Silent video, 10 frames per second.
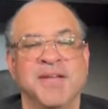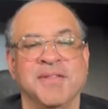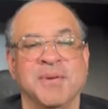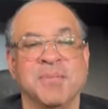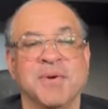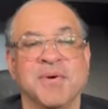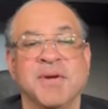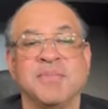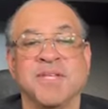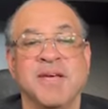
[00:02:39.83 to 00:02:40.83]
The
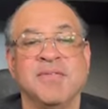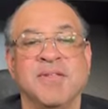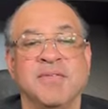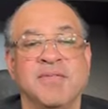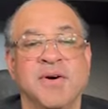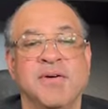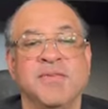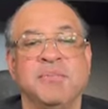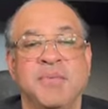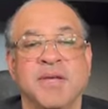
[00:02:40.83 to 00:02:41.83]
program is heavily
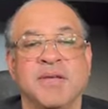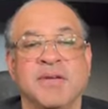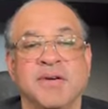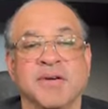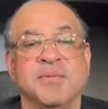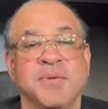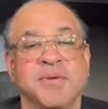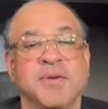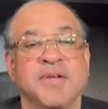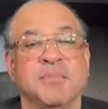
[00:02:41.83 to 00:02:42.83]
involved in making our
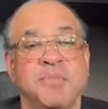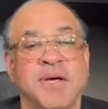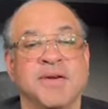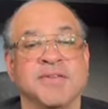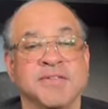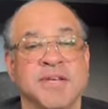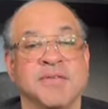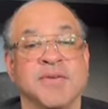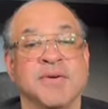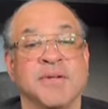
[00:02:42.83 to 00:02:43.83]
community a better,
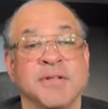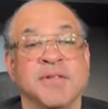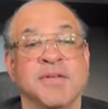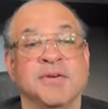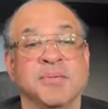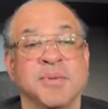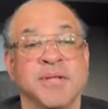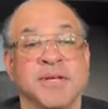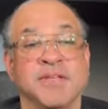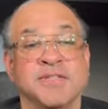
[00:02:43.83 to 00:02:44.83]
safer, and cleaner
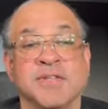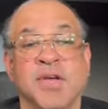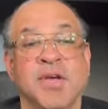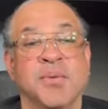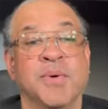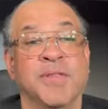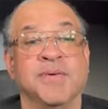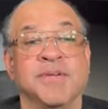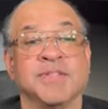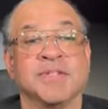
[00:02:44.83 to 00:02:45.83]
place.
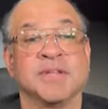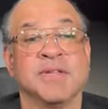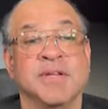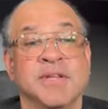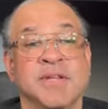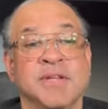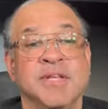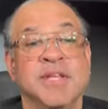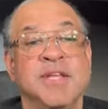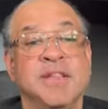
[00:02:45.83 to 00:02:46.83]
Whether it's
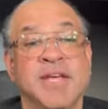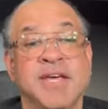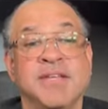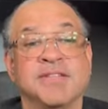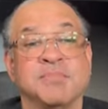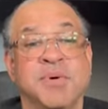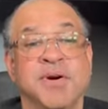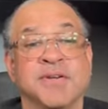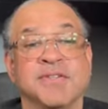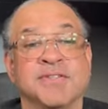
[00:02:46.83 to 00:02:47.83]
cleaning lakes,
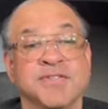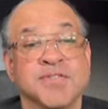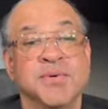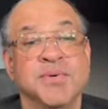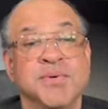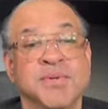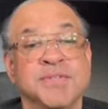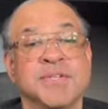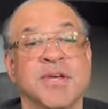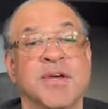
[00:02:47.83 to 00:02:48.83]
parks, and
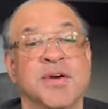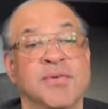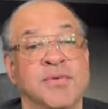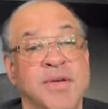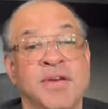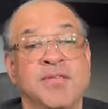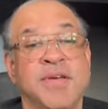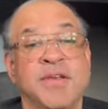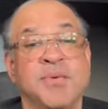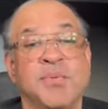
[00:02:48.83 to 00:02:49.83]
schools,
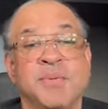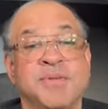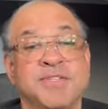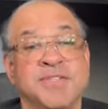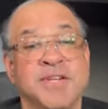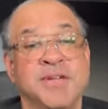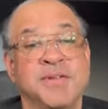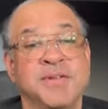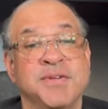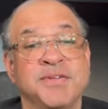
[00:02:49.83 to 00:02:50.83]
renovating women's
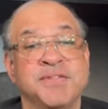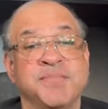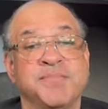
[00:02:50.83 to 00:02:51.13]
shelters,